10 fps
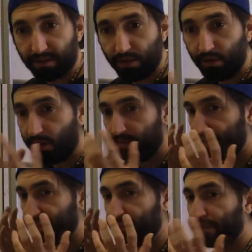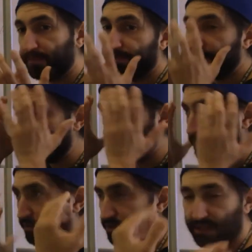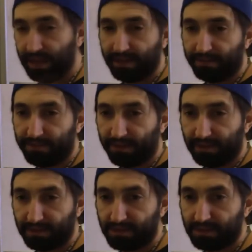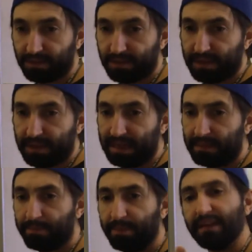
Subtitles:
You already did the visual side of things, but the